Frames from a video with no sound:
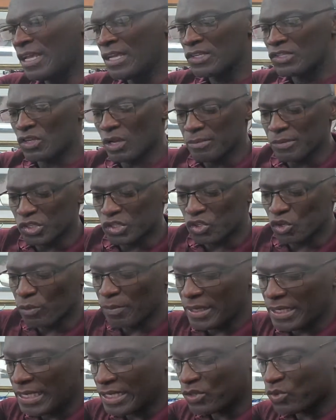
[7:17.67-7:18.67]
So I'm
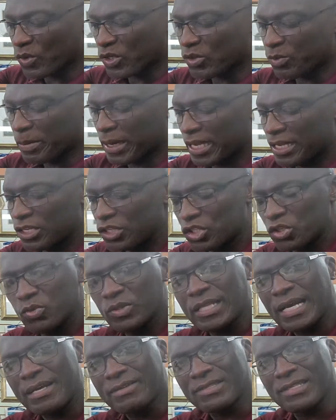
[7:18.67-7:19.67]
assuming this was made in
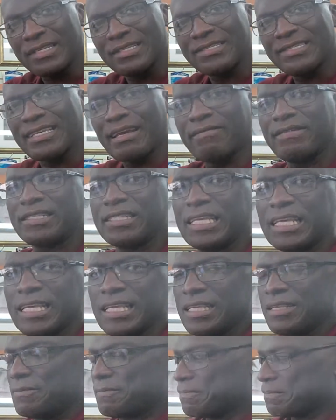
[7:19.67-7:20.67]

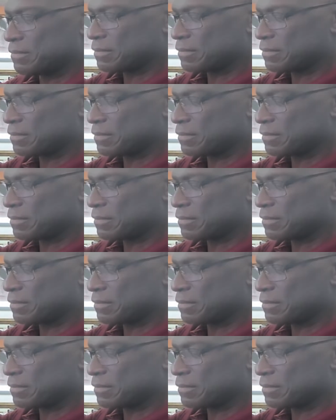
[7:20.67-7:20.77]
2017.